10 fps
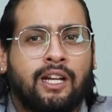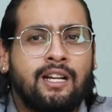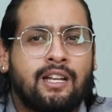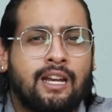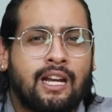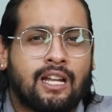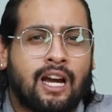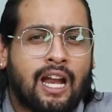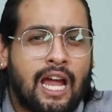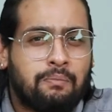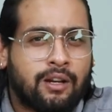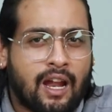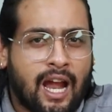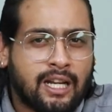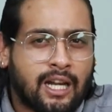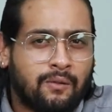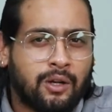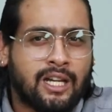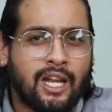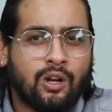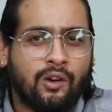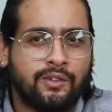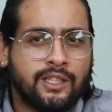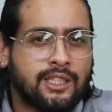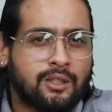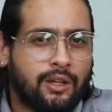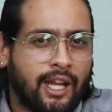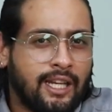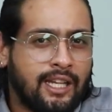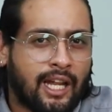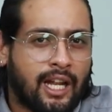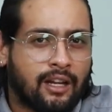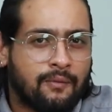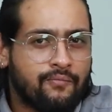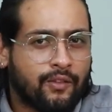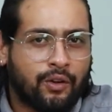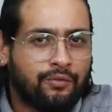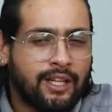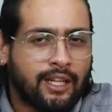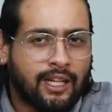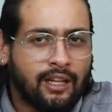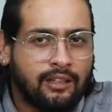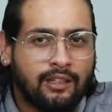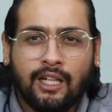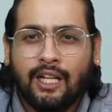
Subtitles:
the internet are hyperactive or take offense to any ad for fun and giggle.